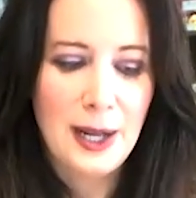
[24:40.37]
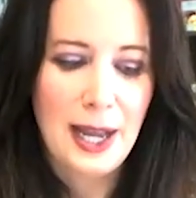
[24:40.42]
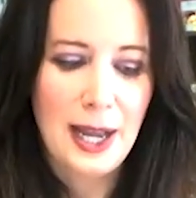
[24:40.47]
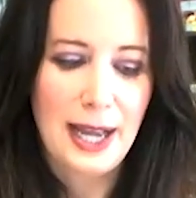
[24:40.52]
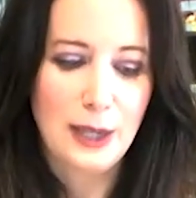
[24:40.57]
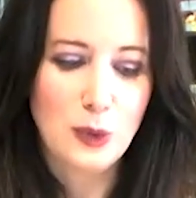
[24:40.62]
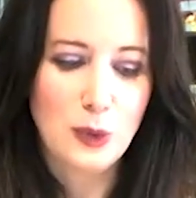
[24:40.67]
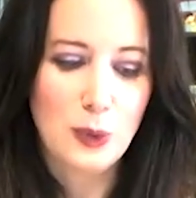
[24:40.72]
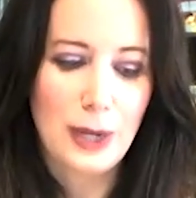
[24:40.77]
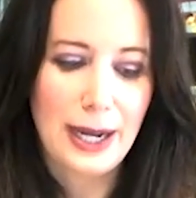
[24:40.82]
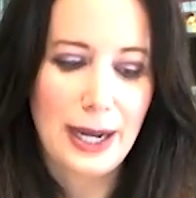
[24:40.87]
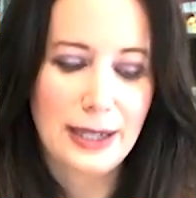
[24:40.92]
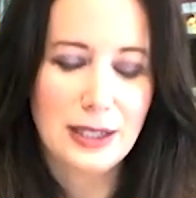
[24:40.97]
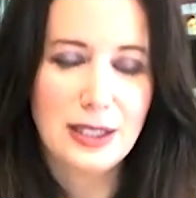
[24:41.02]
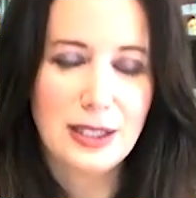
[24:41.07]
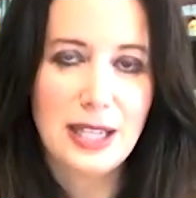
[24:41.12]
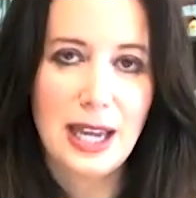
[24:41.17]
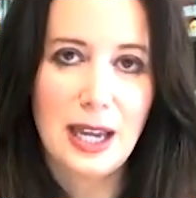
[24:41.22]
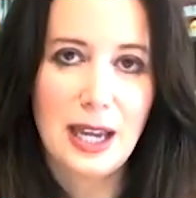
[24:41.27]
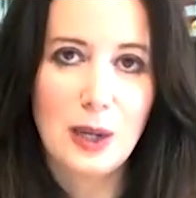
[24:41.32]
and try to
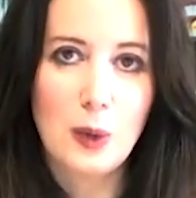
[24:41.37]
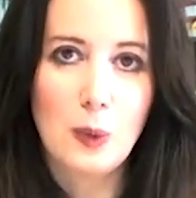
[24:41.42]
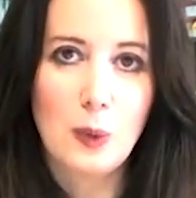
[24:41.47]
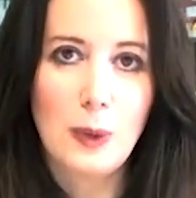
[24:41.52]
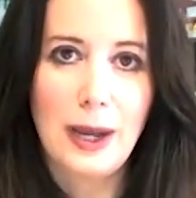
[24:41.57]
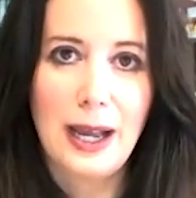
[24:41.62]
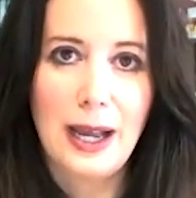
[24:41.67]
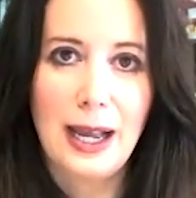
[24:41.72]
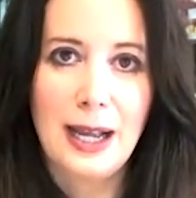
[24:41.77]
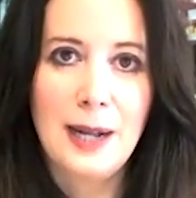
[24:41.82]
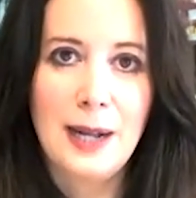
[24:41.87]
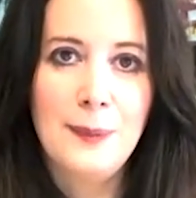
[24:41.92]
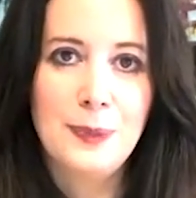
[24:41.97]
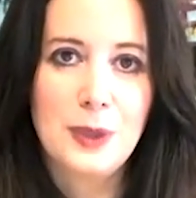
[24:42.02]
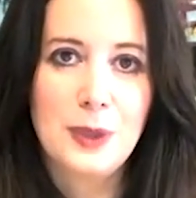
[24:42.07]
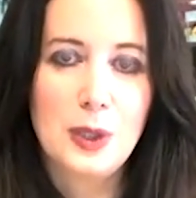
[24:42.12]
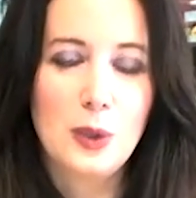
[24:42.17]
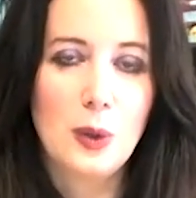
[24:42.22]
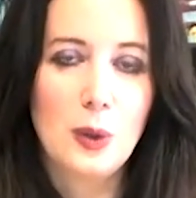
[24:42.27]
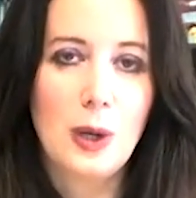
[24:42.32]
take away
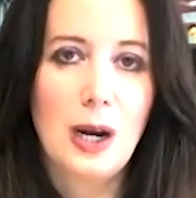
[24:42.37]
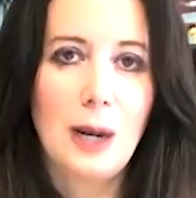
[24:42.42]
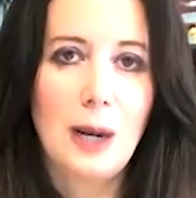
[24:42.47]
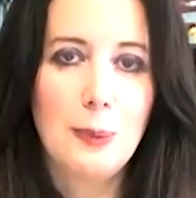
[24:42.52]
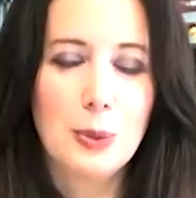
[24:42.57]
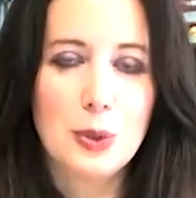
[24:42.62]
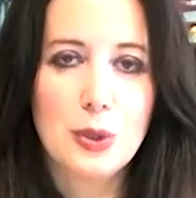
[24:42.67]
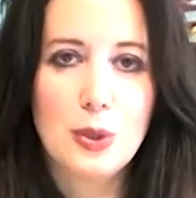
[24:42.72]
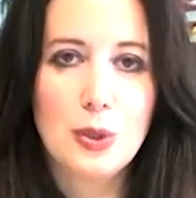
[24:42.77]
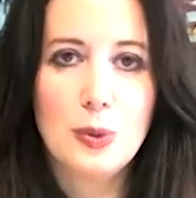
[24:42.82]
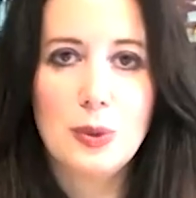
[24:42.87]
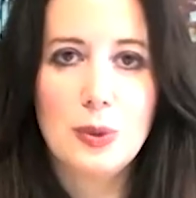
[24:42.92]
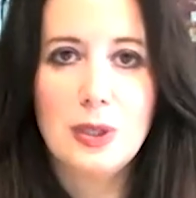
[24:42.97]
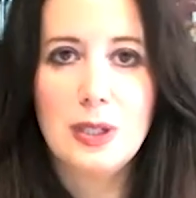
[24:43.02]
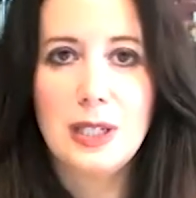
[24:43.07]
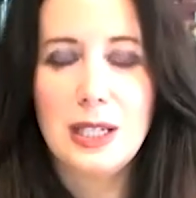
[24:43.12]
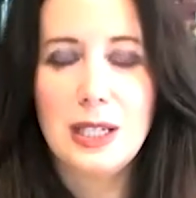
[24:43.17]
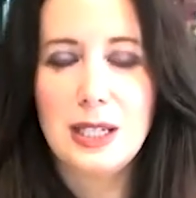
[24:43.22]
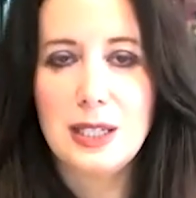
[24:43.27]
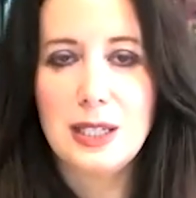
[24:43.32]
your
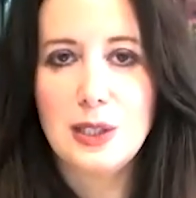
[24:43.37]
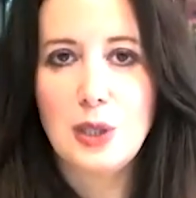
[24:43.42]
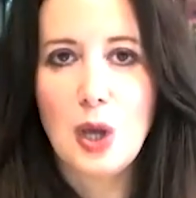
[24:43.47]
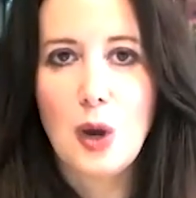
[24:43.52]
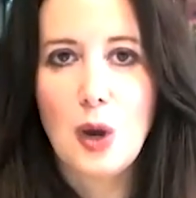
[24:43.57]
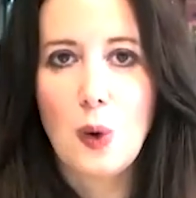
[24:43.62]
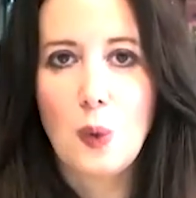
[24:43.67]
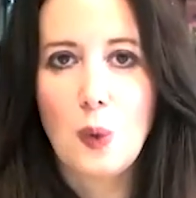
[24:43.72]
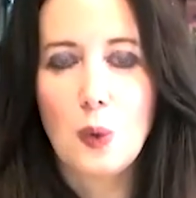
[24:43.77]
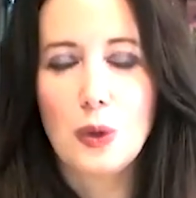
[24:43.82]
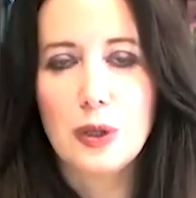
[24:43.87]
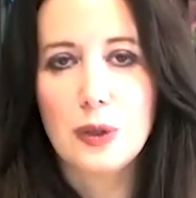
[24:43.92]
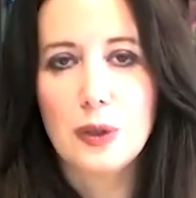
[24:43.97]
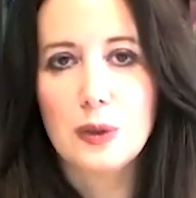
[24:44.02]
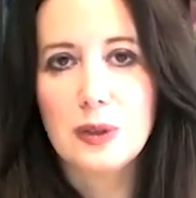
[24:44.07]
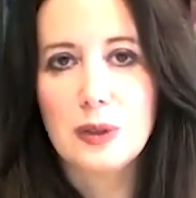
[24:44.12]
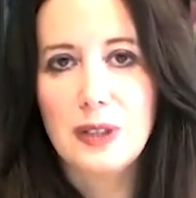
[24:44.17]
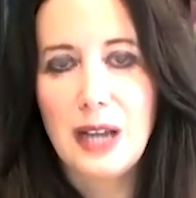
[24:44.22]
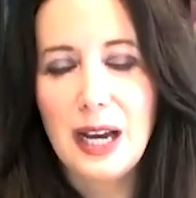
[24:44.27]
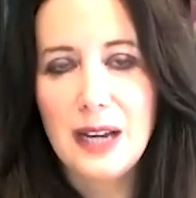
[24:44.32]
opportunities or
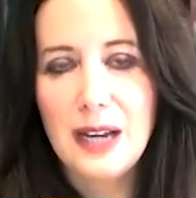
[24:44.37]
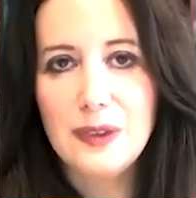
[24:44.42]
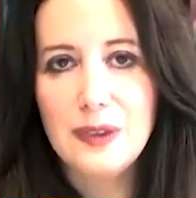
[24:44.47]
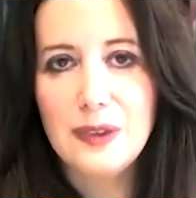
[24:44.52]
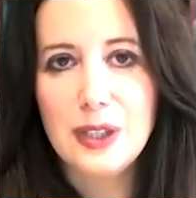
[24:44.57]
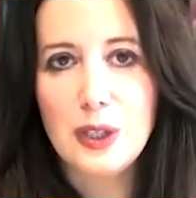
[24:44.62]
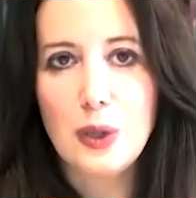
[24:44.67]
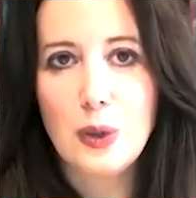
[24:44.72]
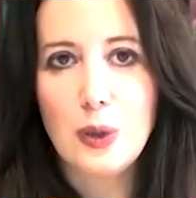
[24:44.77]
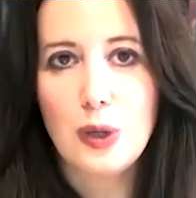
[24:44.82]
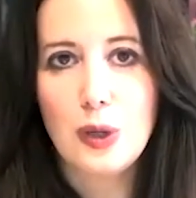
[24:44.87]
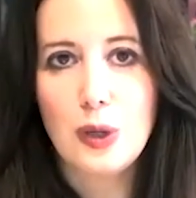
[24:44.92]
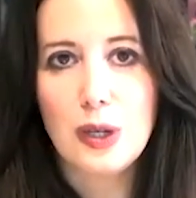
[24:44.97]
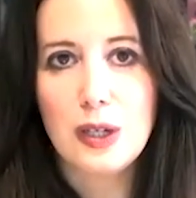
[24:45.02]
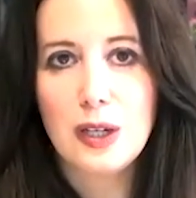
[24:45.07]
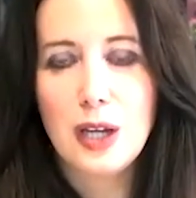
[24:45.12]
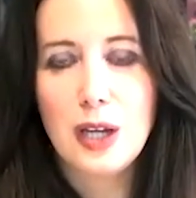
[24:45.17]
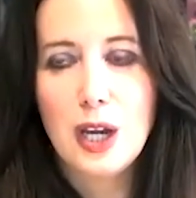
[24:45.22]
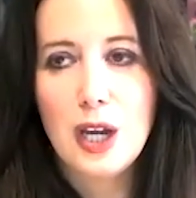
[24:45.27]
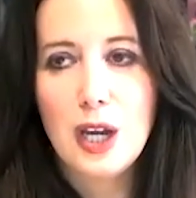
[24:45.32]
your
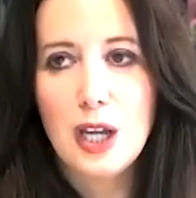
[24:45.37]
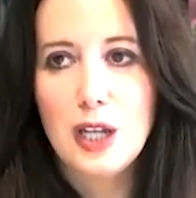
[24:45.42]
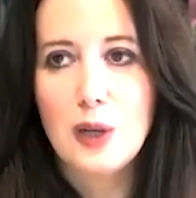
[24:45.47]
livelihood,